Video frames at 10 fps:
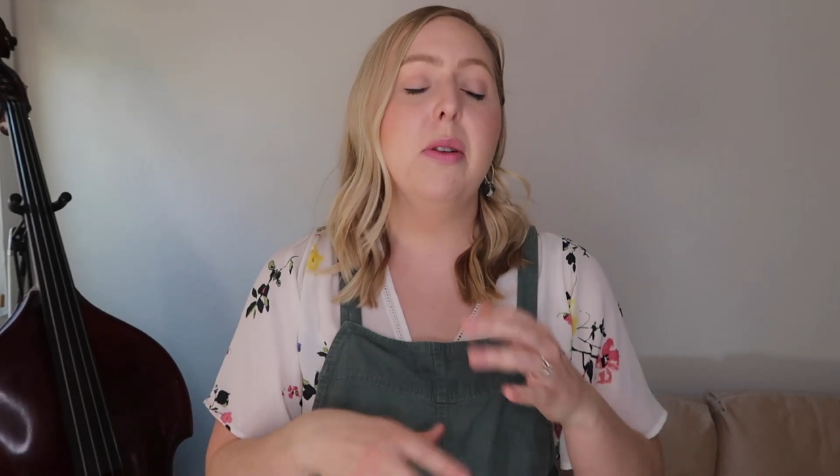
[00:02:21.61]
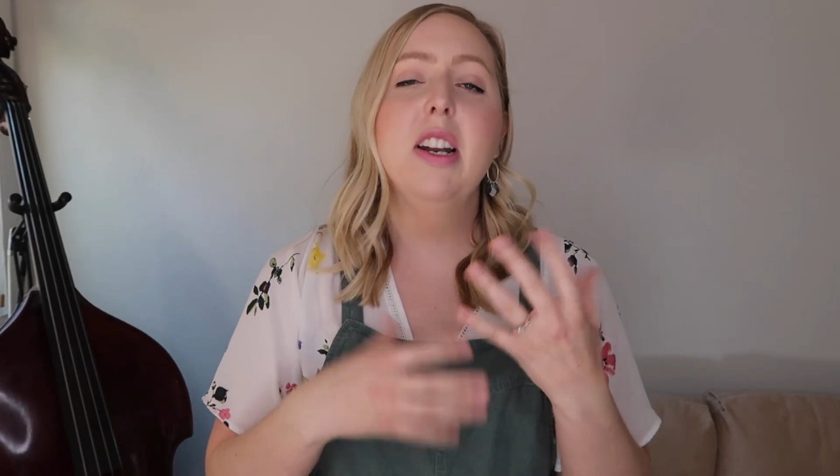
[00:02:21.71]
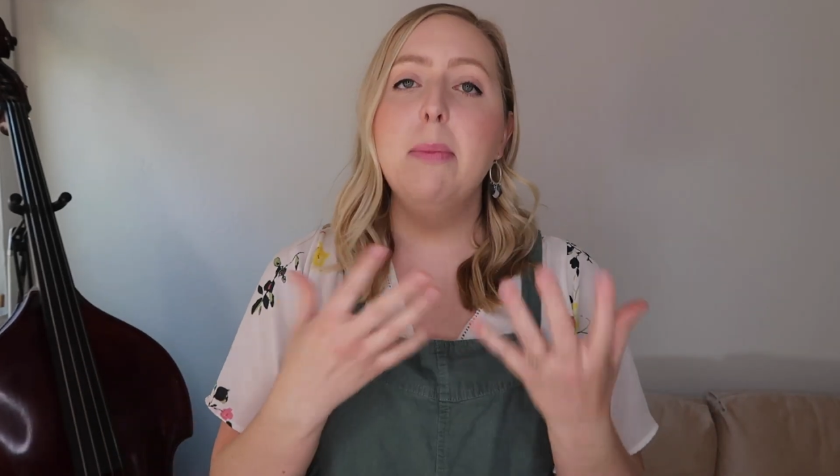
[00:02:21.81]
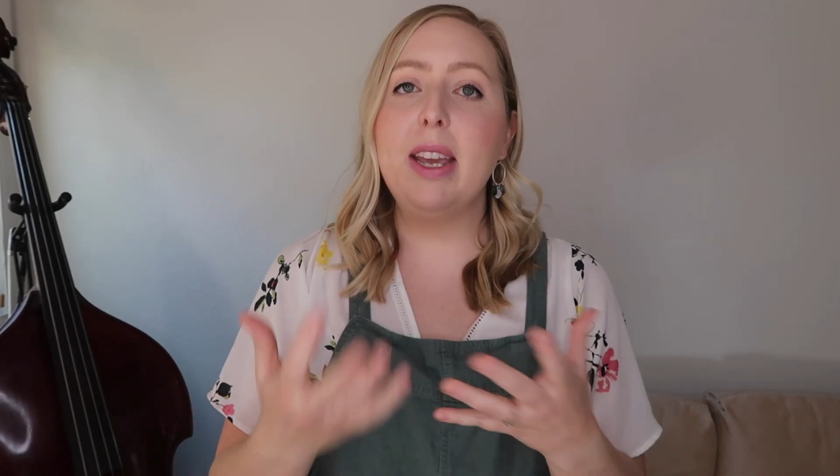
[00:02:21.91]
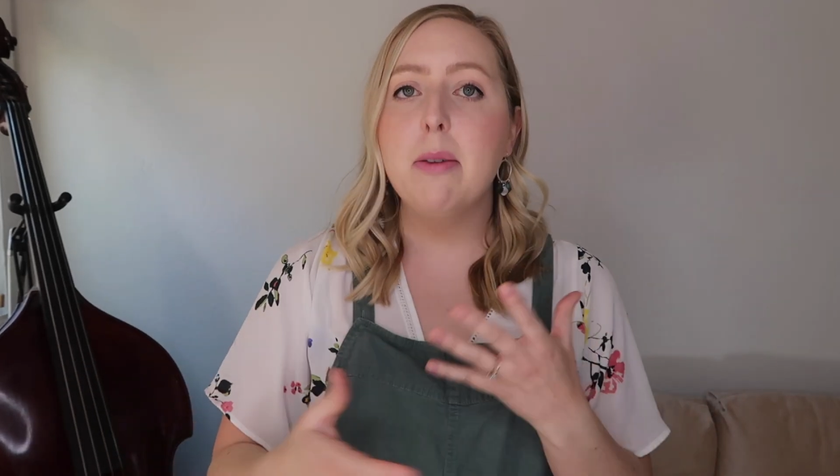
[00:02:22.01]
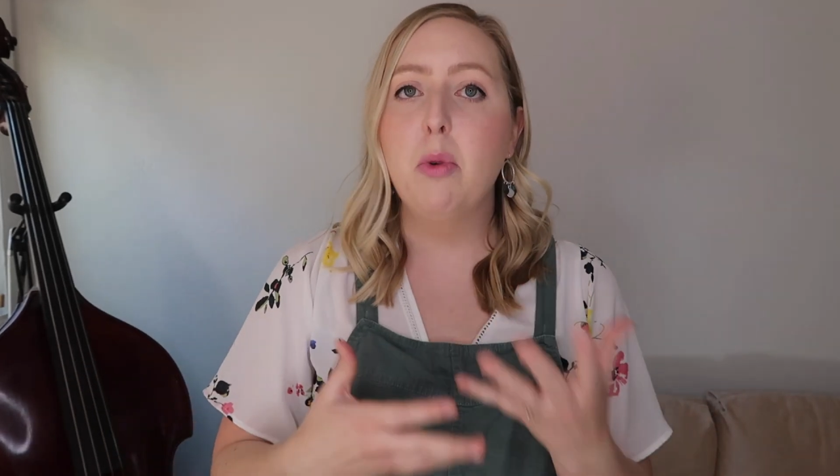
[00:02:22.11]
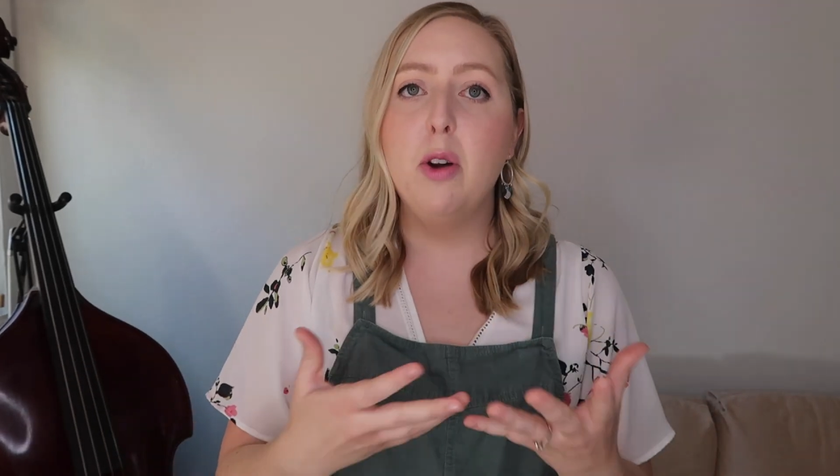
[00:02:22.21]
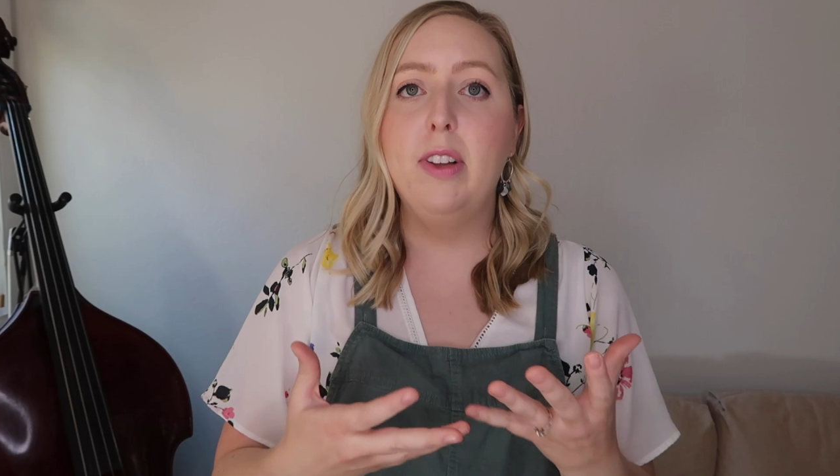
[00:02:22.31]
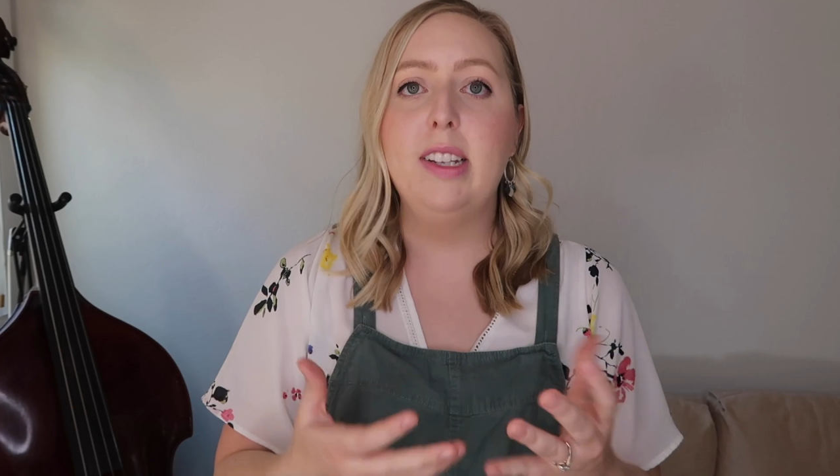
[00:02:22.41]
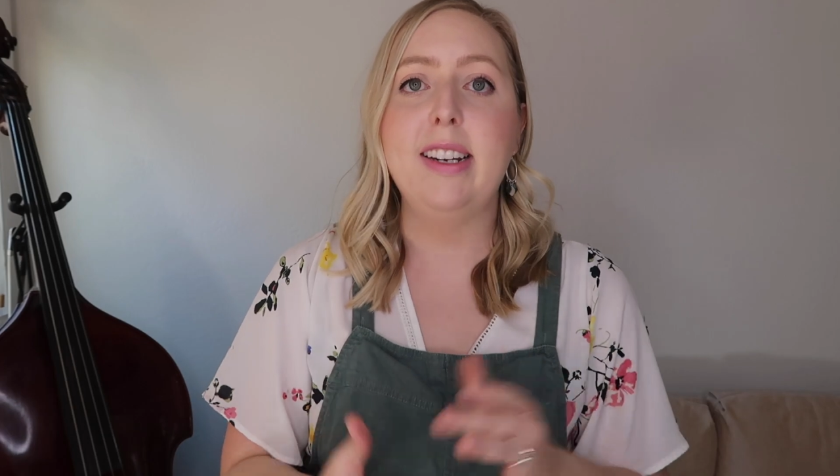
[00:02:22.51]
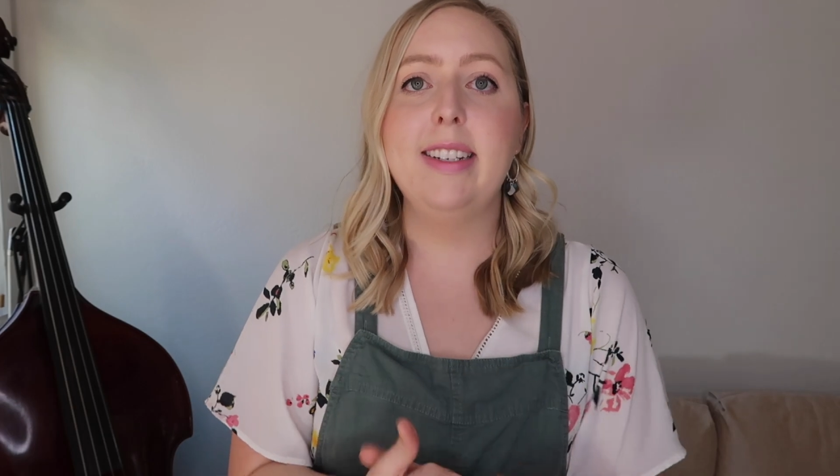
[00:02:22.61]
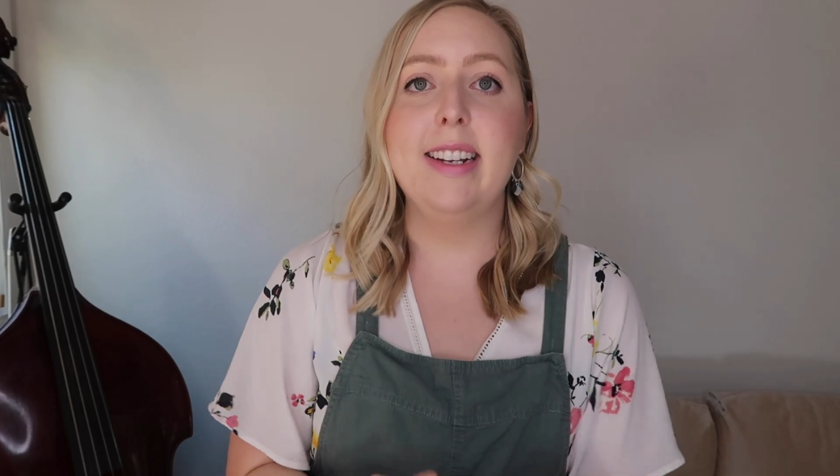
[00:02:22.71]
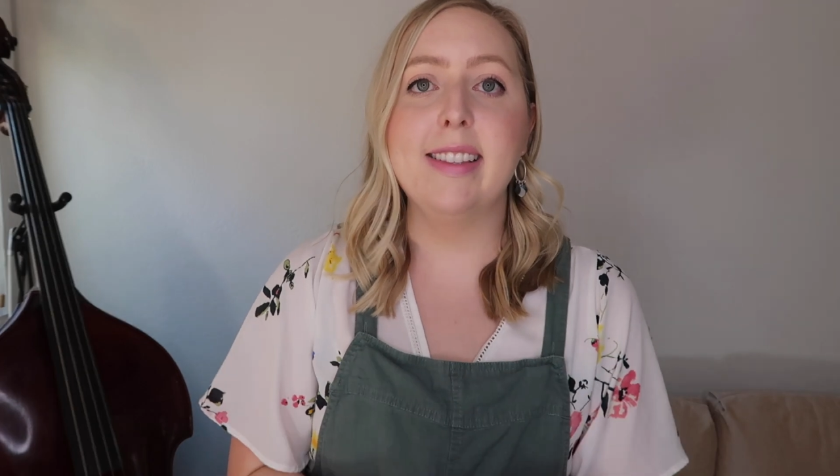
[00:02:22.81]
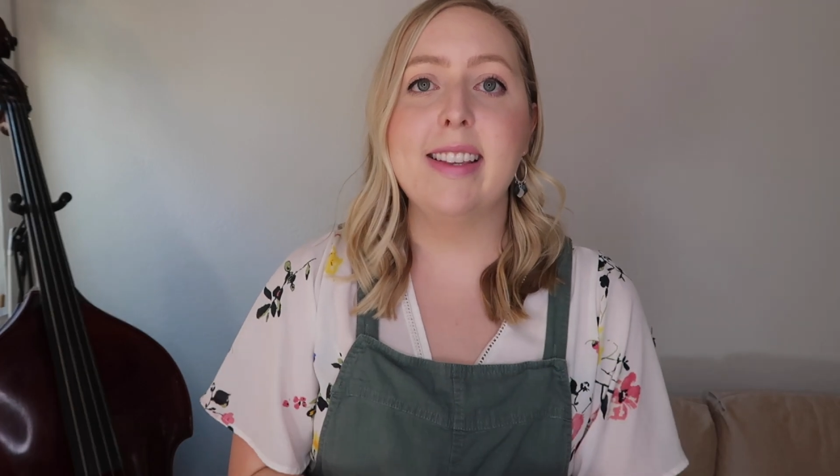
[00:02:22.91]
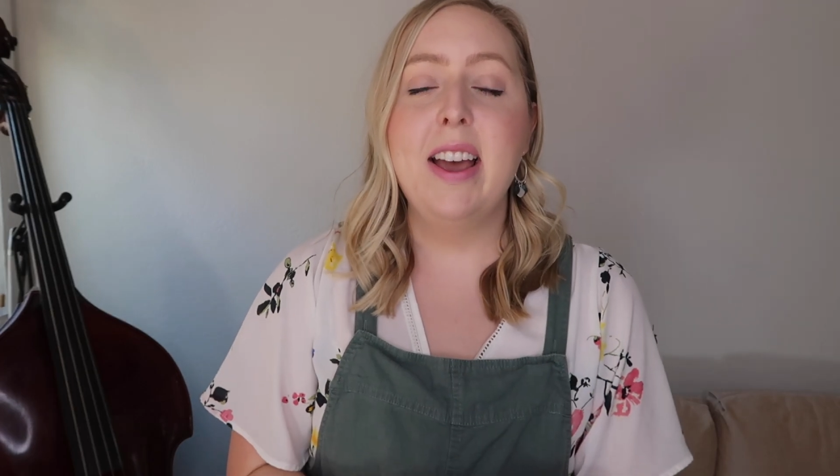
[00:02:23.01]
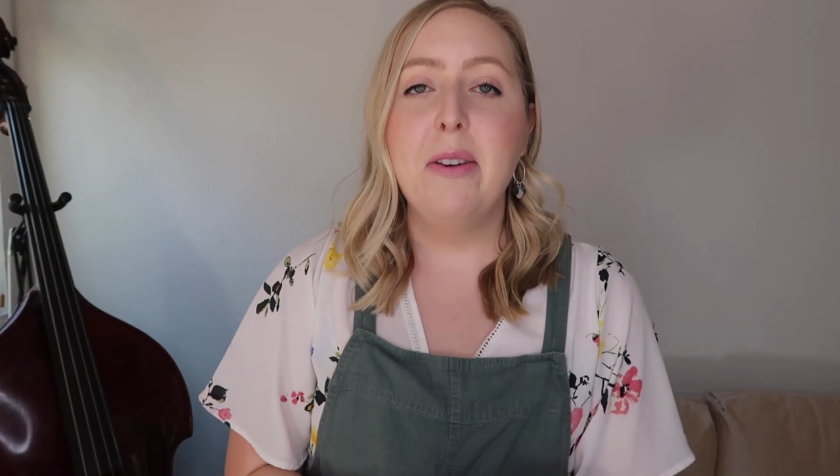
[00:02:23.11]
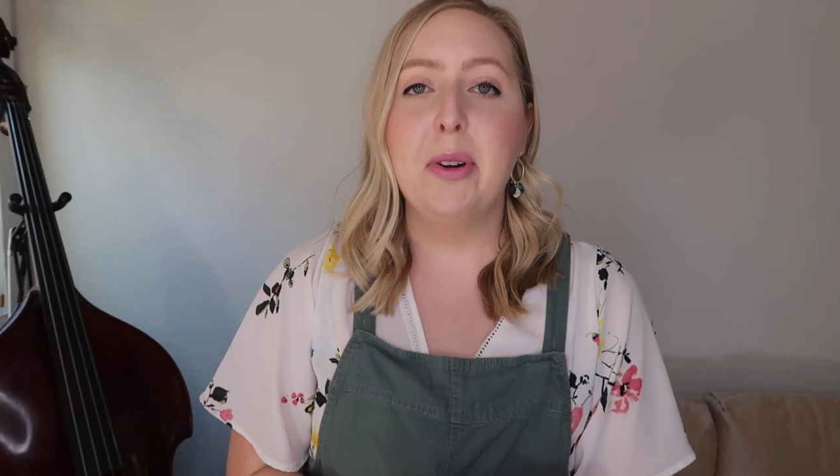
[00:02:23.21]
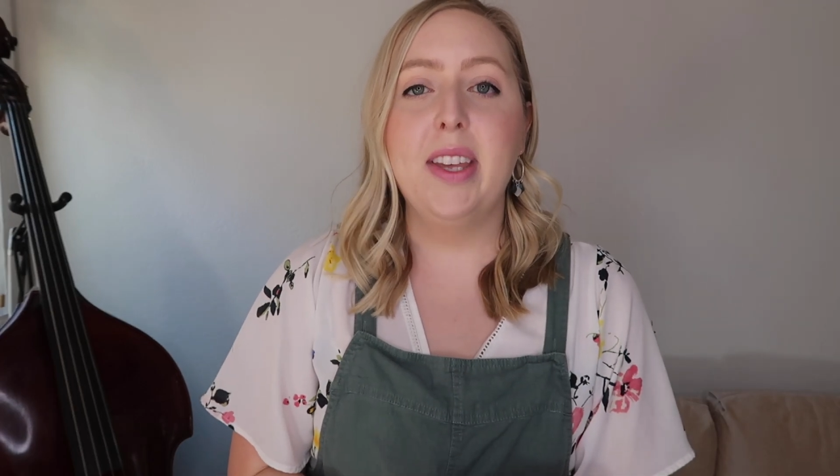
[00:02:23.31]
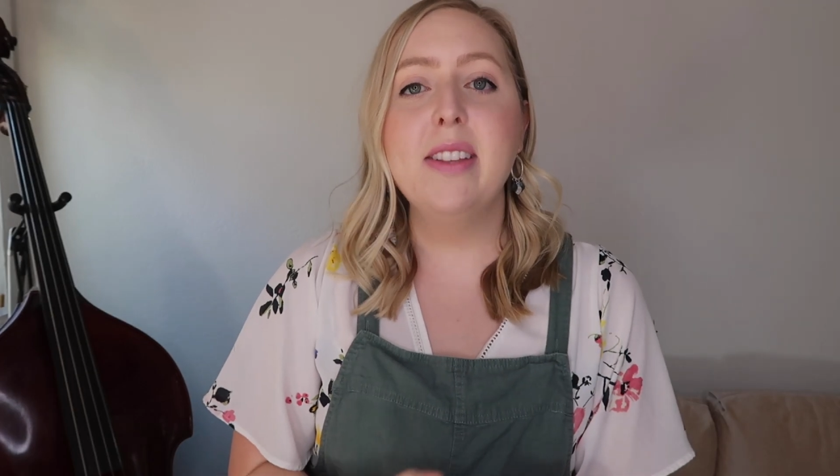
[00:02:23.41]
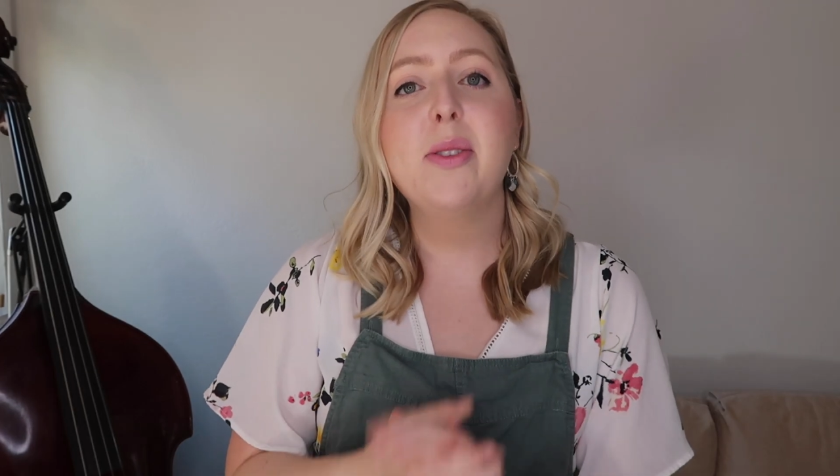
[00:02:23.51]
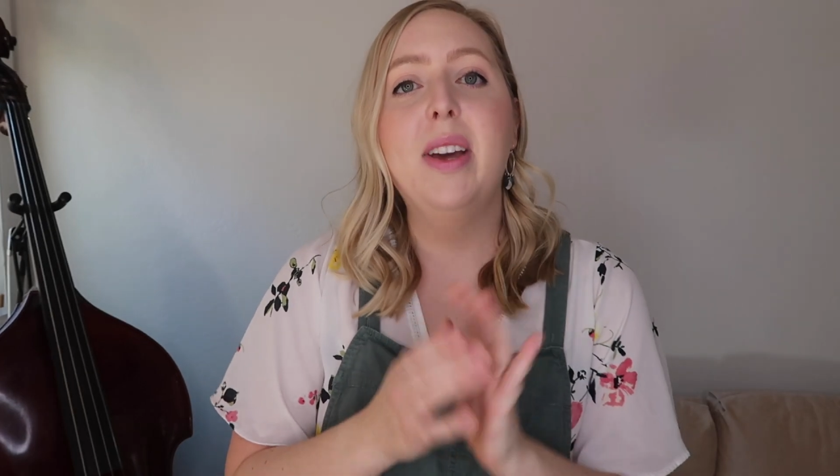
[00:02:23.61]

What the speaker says: So we're gonna make it more of a line dance for that.